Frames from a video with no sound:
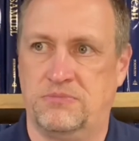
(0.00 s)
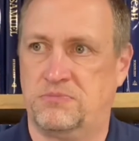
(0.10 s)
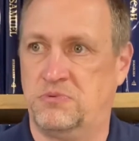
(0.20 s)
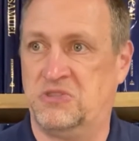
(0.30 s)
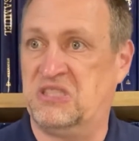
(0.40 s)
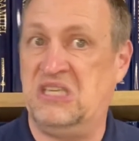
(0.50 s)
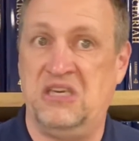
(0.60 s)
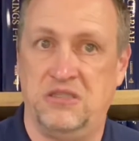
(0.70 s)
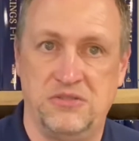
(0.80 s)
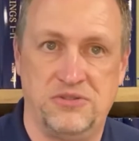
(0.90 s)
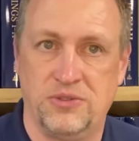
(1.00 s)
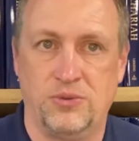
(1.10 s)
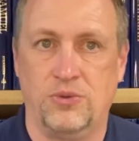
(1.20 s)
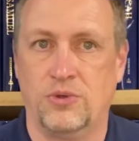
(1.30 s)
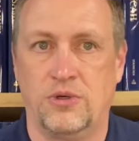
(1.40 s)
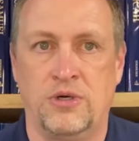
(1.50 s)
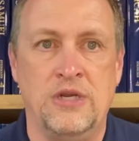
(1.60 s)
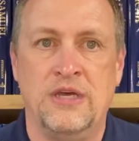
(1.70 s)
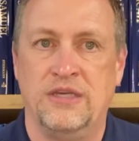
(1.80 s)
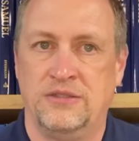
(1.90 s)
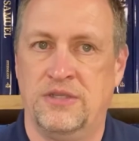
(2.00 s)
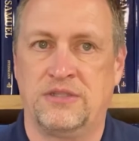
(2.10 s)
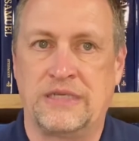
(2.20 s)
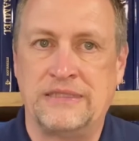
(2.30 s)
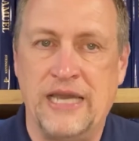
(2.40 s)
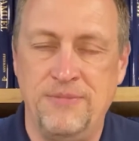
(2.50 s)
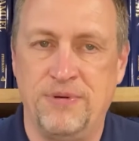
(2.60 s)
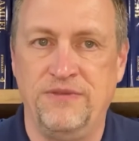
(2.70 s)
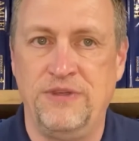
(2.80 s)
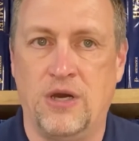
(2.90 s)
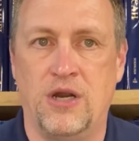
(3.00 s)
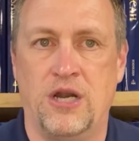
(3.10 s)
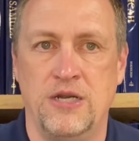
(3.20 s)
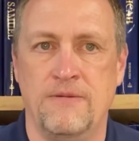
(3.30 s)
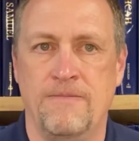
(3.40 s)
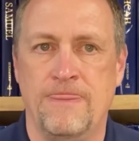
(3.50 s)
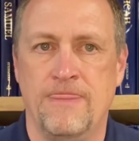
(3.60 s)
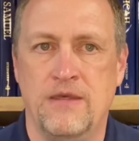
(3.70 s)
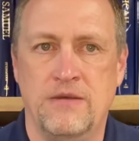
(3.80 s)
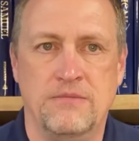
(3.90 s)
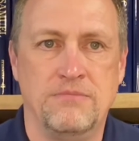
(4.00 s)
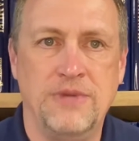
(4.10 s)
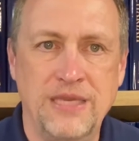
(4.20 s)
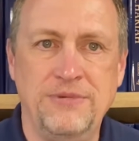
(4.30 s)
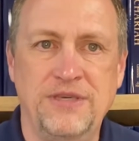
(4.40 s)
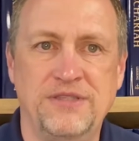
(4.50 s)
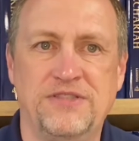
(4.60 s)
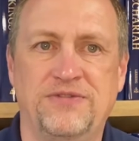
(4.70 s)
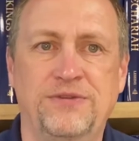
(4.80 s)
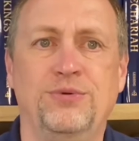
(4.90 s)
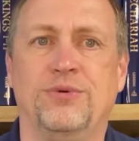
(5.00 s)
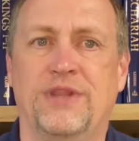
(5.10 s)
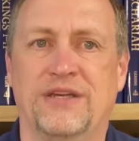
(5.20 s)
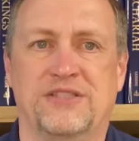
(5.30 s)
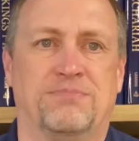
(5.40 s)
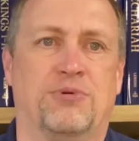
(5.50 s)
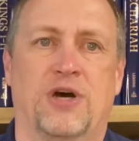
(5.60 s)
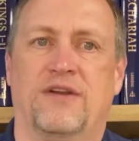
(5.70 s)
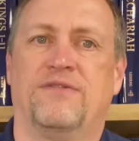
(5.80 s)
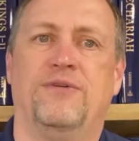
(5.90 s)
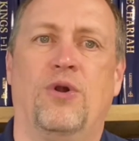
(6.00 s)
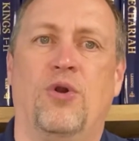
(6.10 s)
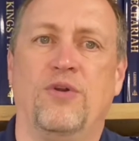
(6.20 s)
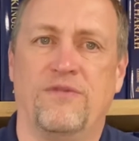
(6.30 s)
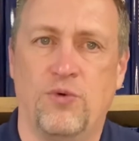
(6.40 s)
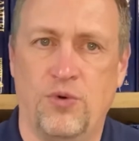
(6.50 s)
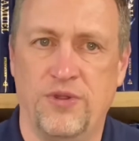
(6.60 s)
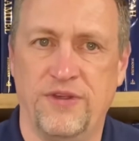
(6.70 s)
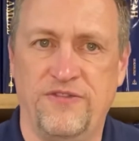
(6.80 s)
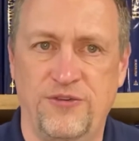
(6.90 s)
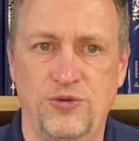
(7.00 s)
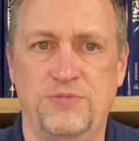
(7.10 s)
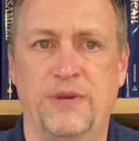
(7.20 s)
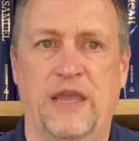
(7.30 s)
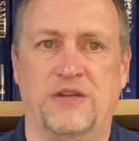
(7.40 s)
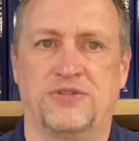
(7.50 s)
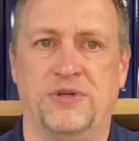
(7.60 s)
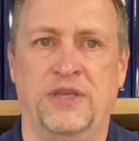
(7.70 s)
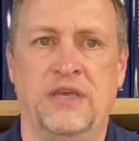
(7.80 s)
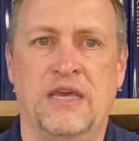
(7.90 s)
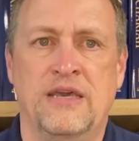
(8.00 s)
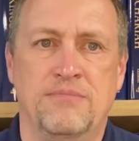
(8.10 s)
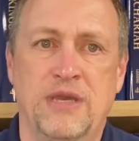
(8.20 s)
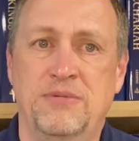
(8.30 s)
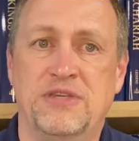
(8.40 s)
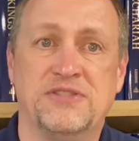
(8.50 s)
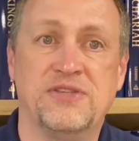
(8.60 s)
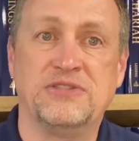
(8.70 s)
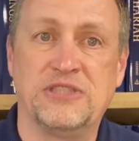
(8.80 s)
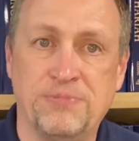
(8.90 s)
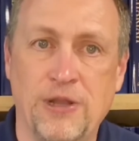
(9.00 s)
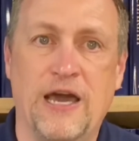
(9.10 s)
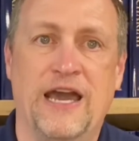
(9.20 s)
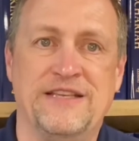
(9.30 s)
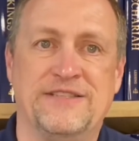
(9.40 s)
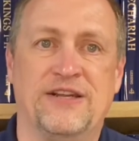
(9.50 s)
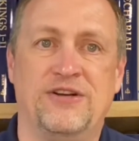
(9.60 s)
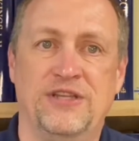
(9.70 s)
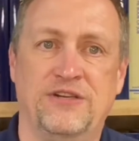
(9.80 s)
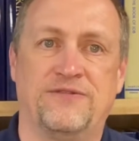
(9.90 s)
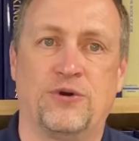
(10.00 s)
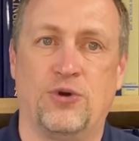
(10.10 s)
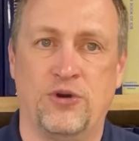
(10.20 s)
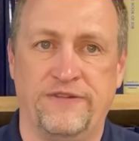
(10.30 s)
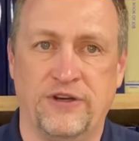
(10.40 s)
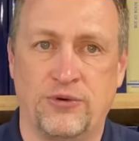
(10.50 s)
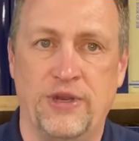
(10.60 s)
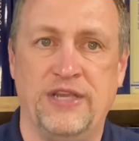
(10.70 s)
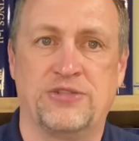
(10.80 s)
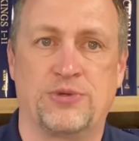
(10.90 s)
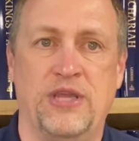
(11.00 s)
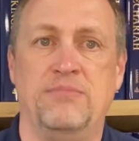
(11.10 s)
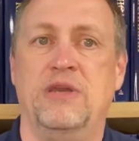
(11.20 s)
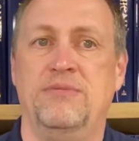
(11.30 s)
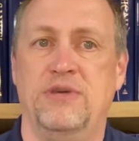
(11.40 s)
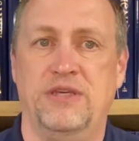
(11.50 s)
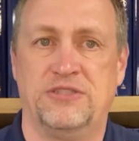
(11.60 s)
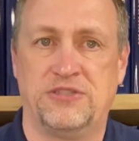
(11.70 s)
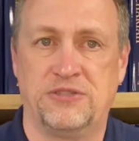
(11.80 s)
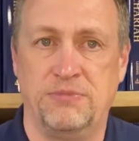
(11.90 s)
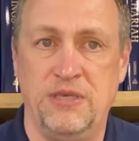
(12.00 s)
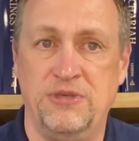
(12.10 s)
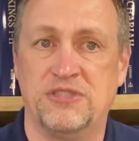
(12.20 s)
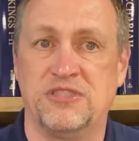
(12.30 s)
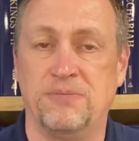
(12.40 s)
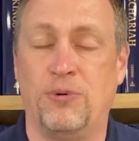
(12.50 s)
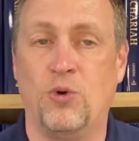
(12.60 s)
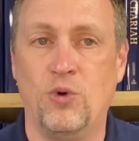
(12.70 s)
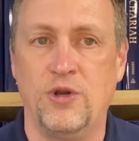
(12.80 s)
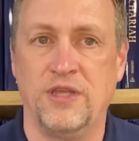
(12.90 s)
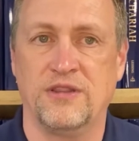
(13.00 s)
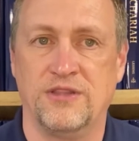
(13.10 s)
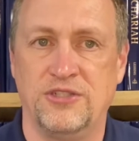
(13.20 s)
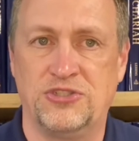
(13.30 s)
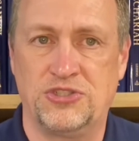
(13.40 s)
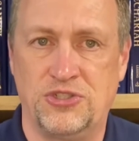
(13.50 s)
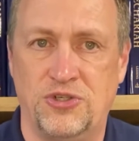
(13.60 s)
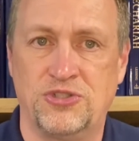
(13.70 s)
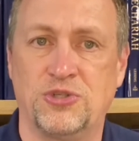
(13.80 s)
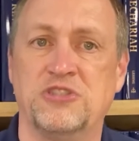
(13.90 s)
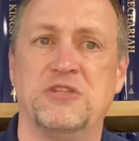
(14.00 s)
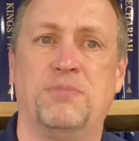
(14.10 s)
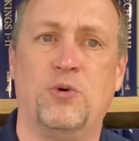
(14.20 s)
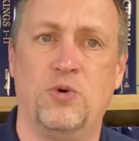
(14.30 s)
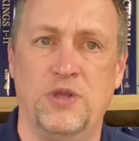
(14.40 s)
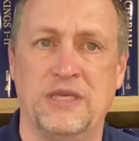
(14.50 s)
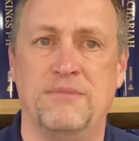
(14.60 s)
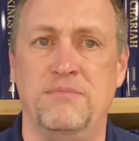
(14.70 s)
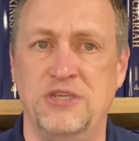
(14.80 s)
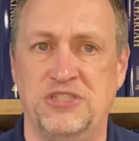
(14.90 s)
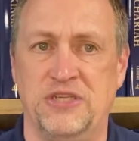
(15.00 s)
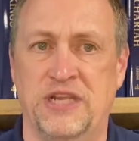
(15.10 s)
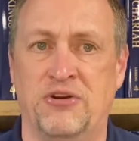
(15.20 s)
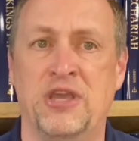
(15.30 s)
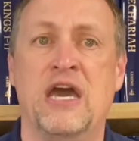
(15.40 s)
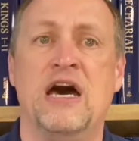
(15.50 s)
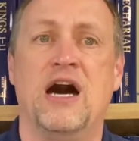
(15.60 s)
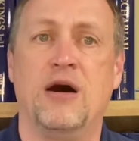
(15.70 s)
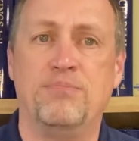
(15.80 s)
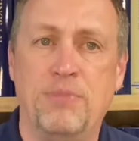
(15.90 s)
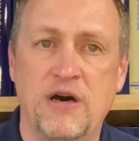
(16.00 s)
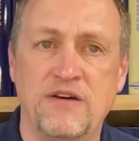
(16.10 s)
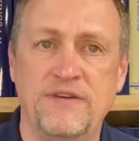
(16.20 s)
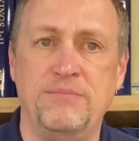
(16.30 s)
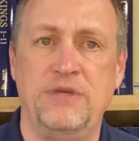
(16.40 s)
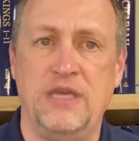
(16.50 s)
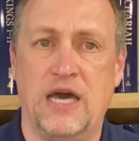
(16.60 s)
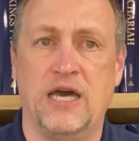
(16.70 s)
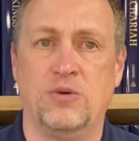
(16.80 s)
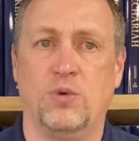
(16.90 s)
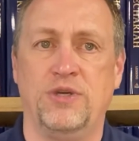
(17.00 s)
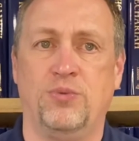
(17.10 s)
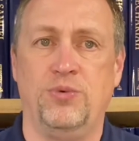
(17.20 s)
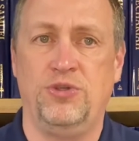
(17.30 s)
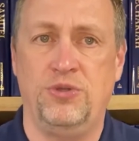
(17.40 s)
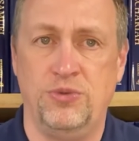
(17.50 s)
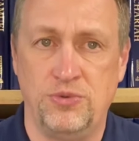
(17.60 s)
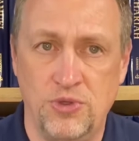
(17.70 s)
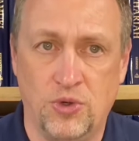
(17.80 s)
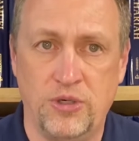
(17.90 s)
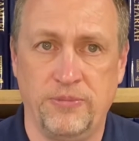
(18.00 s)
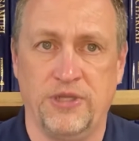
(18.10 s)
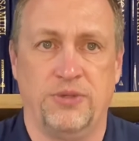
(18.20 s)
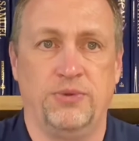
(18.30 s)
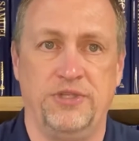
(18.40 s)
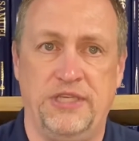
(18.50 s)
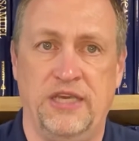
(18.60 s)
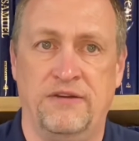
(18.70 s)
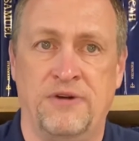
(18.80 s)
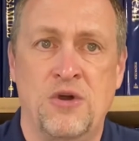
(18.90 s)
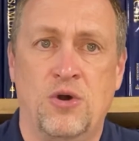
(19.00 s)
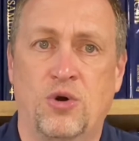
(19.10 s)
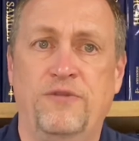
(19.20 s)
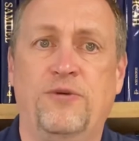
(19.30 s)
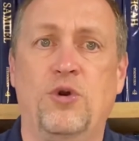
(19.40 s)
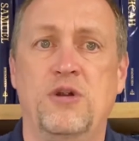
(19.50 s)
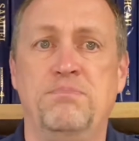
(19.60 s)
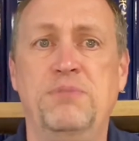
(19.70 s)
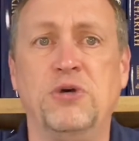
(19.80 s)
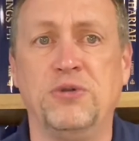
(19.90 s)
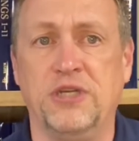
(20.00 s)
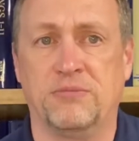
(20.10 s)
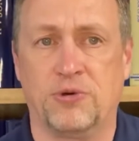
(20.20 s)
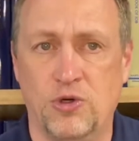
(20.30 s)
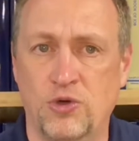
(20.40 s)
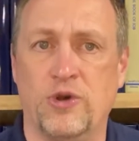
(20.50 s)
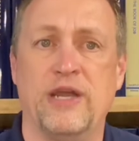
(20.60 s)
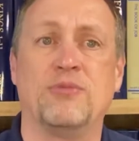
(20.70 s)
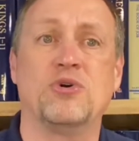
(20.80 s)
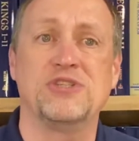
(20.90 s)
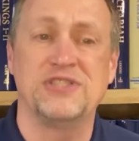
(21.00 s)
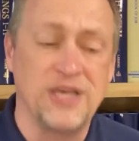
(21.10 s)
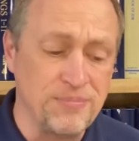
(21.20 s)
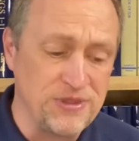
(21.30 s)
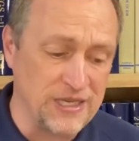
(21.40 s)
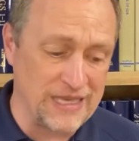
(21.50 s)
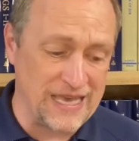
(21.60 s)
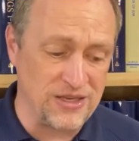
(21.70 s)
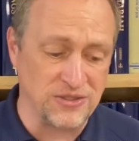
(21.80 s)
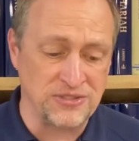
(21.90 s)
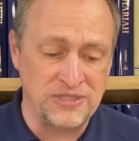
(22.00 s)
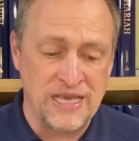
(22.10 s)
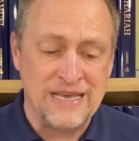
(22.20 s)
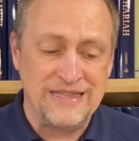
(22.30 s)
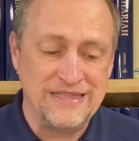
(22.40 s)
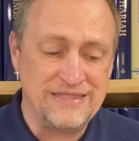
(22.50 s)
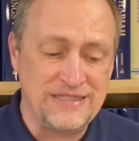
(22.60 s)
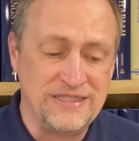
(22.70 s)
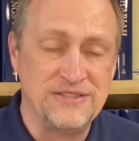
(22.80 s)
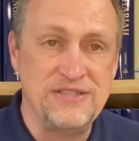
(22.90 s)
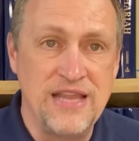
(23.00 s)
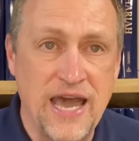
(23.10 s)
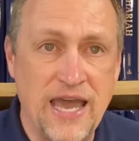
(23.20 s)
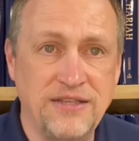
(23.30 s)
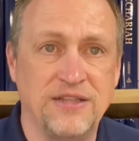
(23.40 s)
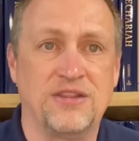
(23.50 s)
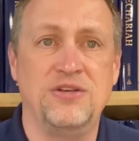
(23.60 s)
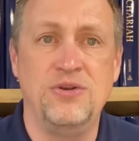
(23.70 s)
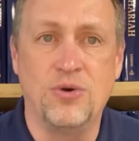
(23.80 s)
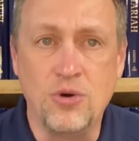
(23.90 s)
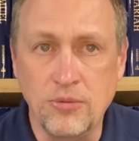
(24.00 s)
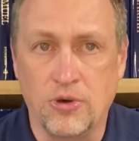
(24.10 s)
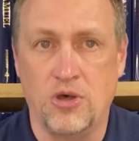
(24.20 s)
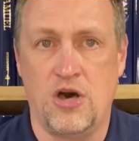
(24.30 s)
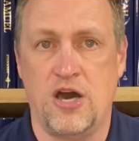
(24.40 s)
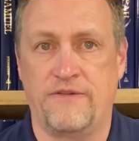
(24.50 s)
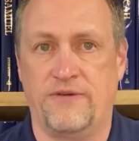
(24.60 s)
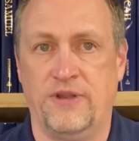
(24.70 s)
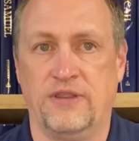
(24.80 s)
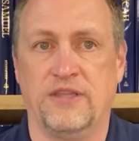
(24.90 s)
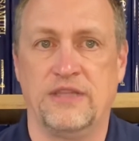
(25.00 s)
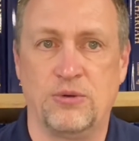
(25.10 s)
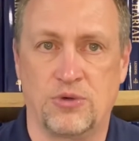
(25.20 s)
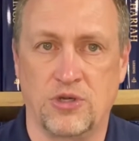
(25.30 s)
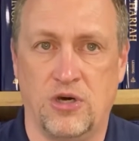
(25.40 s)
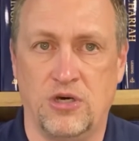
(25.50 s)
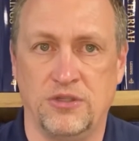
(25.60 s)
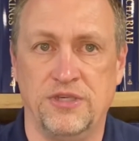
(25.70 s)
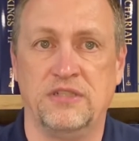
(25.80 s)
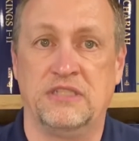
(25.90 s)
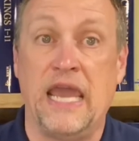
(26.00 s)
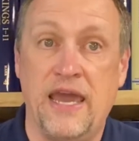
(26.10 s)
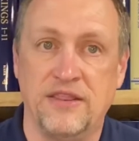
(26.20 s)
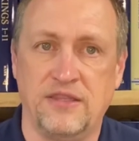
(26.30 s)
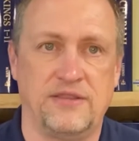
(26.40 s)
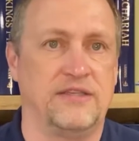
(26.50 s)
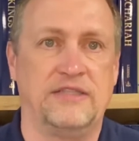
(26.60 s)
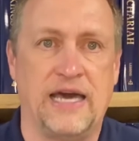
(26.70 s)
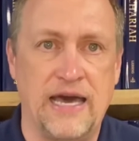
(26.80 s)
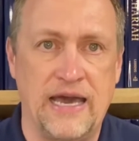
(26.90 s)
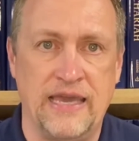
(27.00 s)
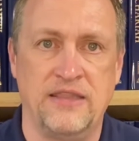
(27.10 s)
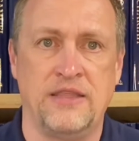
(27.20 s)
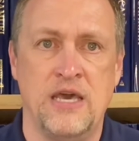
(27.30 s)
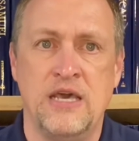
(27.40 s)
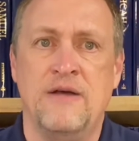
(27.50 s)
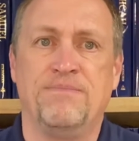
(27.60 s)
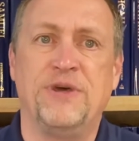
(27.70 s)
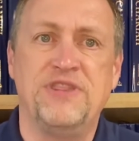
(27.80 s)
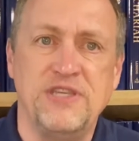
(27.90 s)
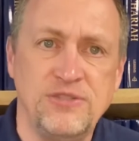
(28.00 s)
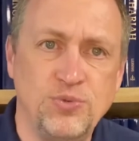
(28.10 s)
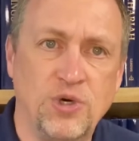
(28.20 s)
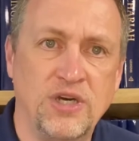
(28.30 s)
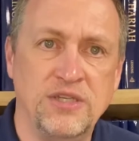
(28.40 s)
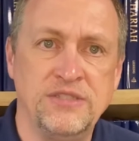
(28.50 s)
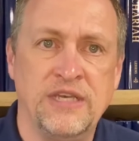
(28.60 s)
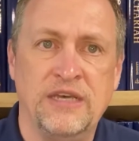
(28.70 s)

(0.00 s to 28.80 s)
skins, or the type of yarn. Maybe it's food that is brought for the food pantry. Maybe it's the supplies that are needed for orphan grain train. Maybe it's supporting the church or supporting a missionary above and beyond what you normally would give, or for a building program or something else. This is not the normal offering that they were called, a tenth, the tithe, but this was